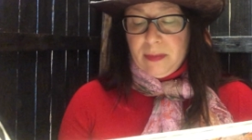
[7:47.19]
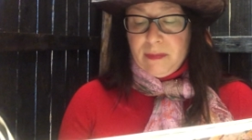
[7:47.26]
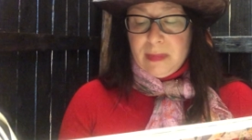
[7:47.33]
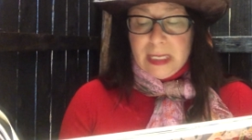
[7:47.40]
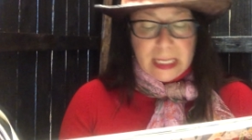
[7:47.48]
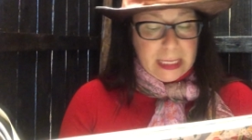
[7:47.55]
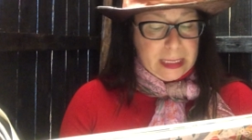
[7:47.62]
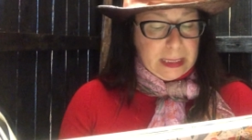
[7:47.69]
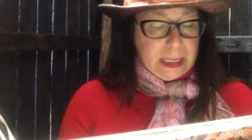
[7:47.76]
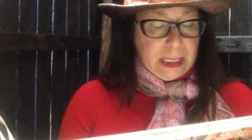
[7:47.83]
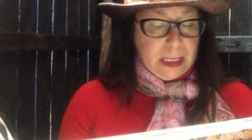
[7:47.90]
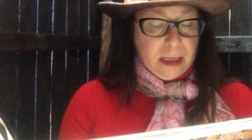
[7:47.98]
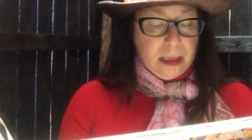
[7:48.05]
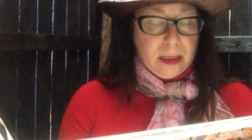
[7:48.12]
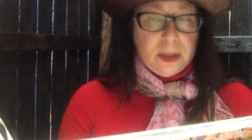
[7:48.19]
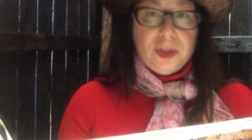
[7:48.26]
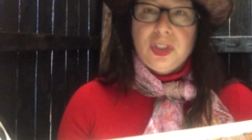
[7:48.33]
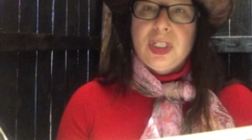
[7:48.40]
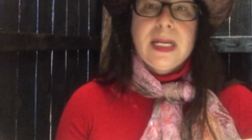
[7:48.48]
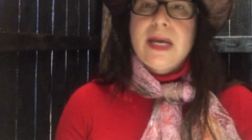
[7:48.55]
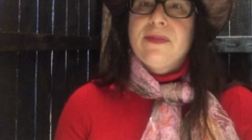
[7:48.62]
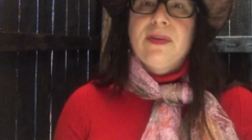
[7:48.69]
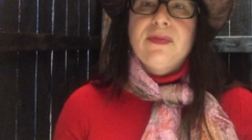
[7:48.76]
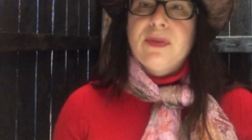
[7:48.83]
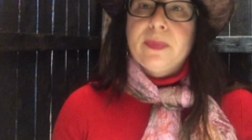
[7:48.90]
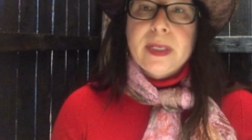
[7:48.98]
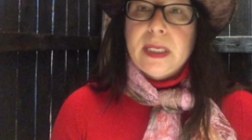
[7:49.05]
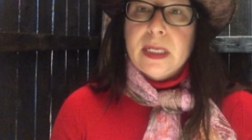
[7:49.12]
immediately, she'd have
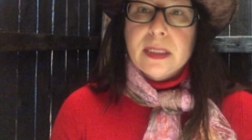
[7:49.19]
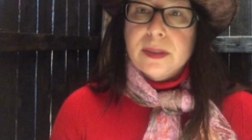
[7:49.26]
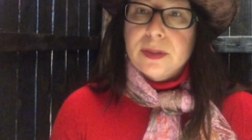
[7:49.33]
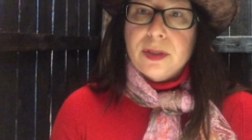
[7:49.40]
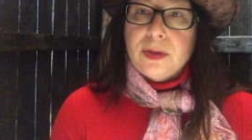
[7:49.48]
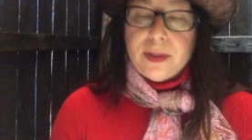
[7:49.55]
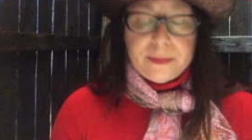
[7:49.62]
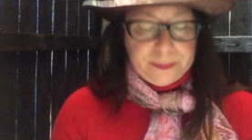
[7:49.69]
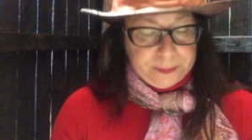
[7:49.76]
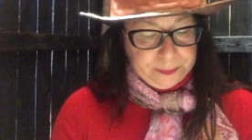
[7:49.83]
everybody executed.